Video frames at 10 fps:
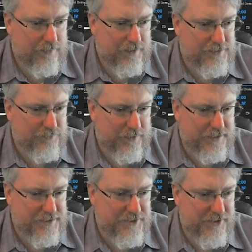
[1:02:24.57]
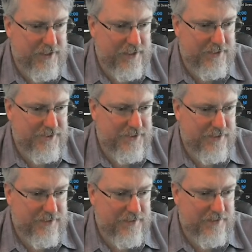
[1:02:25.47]
That's really strange.
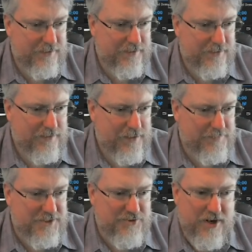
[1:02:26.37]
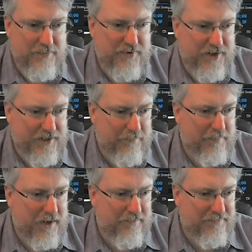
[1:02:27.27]
I'm just trying to put it
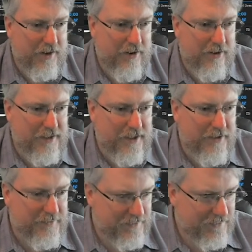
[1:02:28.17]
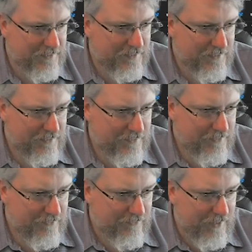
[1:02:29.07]
above the audio,
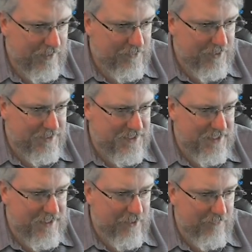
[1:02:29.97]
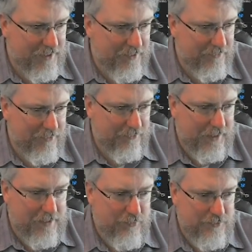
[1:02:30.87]
right? You can see over here there are
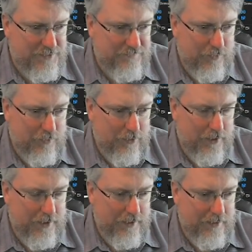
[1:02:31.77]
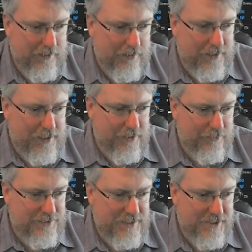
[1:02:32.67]
labels for
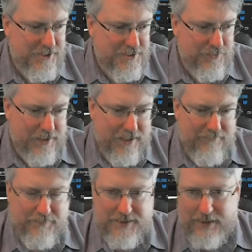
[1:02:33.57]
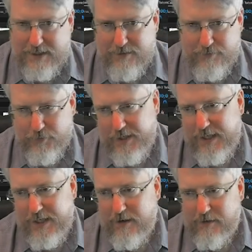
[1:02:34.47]
audio sections, so I can have up to like
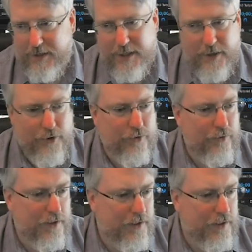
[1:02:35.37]
3 audio